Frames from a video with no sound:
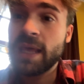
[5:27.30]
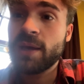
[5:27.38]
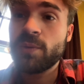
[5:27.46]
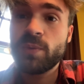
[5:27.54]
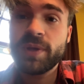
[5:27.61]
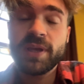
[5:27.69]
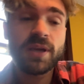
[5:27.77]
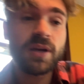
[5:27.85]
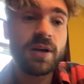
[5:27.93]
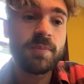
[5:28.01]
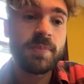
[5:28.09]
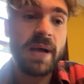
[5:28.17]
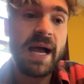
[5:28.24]
We
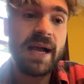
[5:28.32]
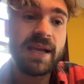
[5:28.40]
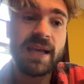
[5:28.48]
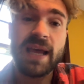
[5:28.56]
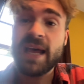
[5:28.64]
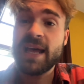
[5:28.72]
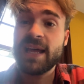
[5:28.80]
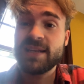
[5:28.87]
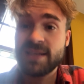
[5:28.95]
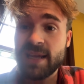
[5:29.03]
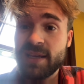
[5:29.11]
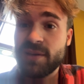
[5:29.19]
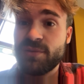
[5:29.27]
are back at
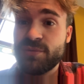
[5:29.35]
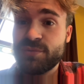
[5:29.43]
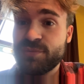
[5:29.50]
negative.